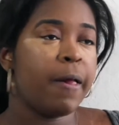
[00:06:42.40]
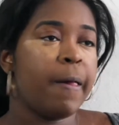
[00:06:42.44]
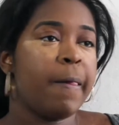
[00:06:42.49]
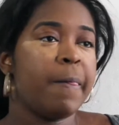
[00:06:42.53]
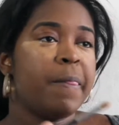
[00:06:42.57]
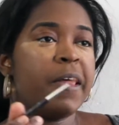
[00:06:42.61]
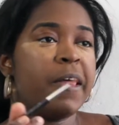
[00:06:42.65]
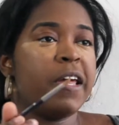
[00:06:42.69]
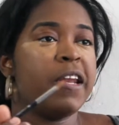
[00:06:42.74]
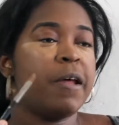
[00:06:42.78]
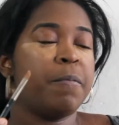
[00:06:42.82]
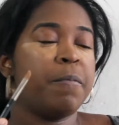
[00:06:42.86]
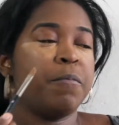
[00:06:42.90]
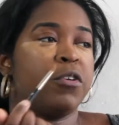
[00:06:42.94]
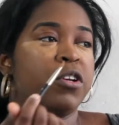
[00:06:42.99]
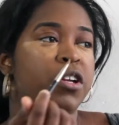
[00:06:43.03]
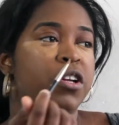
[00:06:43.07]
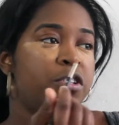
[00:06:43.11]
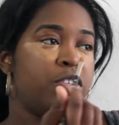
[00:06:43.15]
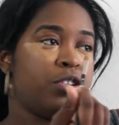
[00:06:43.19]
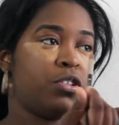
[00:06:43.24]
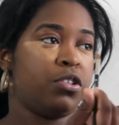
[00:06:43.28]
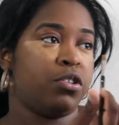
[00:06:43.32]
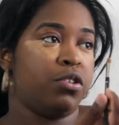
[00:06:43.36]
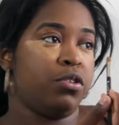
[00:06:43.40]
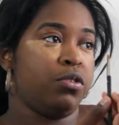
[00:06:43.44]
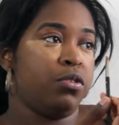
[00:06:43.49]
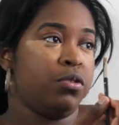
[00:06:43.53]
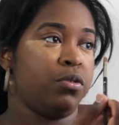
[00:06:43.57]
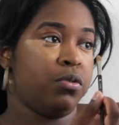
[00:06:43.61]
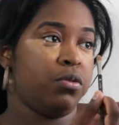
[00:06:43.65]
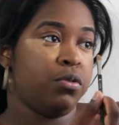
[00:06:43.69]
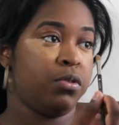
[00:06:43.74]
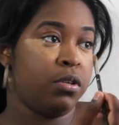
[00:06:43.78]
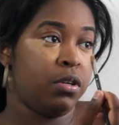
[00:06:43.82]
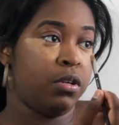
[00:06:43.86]
And then I'm going to just
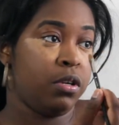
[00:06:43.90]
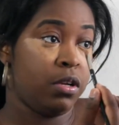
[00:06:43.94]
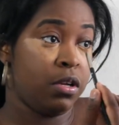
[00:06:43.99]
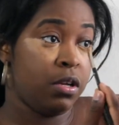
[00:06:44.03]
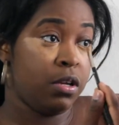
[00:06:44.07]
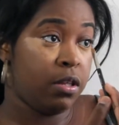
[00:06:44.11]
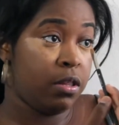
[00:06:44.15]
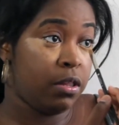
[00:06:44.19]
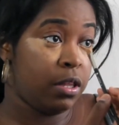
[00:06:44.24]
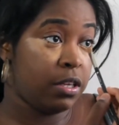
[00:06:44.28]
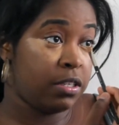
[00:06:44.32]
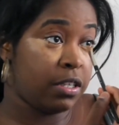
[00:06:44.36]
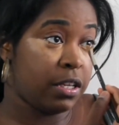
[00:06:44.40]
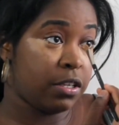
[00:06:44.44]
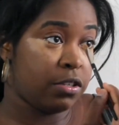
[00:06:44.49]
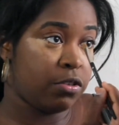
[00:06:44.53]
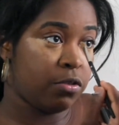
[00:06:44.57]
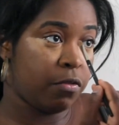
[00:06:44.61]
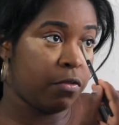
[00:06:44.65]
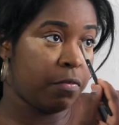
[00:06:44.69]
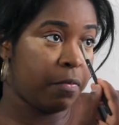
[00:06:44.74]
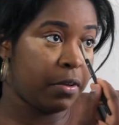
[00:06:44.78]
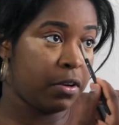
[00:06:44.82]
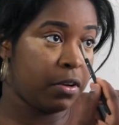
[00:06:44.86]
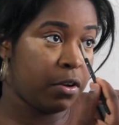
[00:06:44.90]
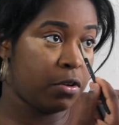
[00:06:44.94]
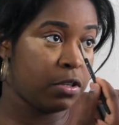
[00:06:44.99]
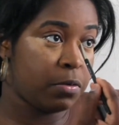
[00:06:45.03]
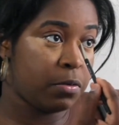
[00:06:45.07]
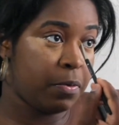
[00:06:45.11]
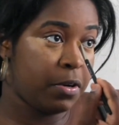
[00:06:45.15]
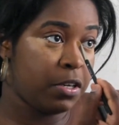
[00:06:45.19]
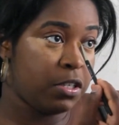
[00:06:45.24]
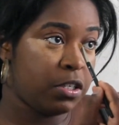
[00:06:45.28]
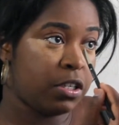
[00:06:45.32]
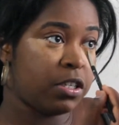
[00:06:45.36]
do the centre of my nose
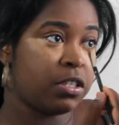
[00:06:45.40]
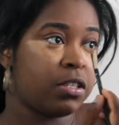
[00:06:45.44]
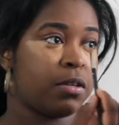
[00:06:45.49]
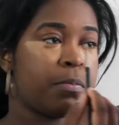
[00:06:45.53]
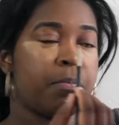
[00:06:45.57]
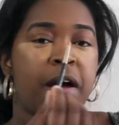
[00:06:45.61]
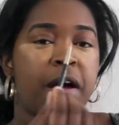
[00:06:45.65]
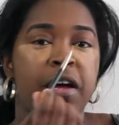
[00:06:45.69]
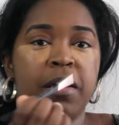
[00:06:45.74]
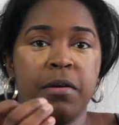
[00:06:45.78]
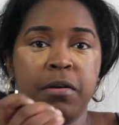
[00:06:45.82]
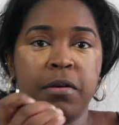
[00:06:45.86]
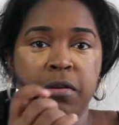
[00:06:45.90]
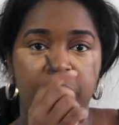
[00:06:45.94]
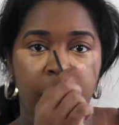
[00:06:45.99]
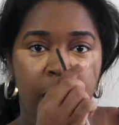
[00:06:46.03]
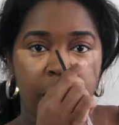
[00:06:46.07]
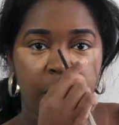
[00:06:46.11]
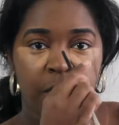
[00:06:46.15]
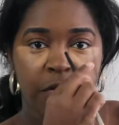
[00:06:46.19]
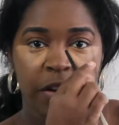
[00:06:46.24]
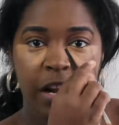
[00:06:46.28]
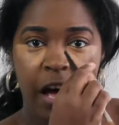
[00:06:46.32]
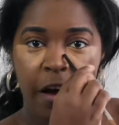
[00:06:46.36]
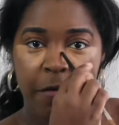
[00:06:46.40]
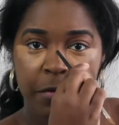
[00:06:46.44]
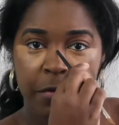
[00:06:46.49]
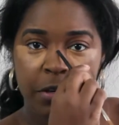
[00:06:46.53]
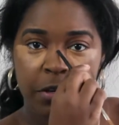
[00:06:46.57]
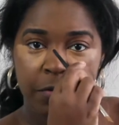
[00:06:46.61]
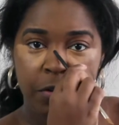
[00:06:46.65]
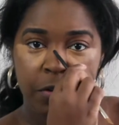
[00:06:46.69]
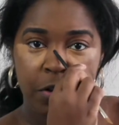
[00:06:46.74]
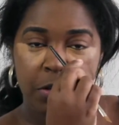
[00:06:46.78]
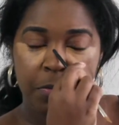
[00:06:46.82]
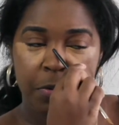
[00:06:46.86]
bridge, because I don't really have much
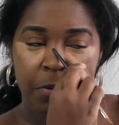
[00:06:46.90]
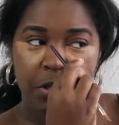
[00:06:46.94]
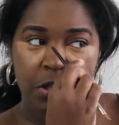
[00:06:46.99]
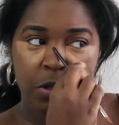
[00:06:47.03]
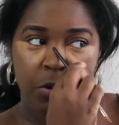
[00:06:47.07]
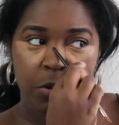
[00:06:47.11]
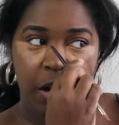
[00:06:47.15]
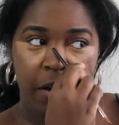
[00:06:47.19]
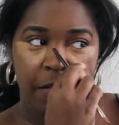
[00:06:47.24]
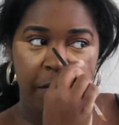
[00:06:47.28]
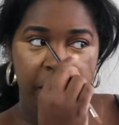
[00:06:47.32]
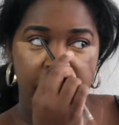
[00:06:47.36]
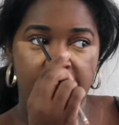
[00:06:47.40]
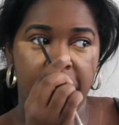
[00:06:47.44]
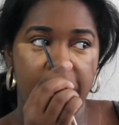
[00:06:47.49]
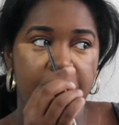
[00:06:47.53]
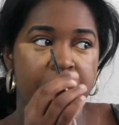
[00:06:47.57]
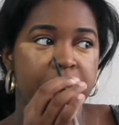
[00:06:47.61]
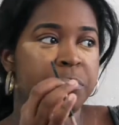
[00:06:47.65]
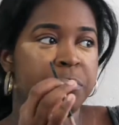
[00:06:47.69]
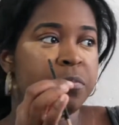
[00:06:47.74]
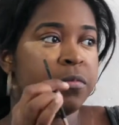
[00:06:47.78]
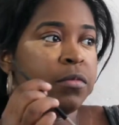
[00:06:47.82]
of a nose bridge, it's quite flat.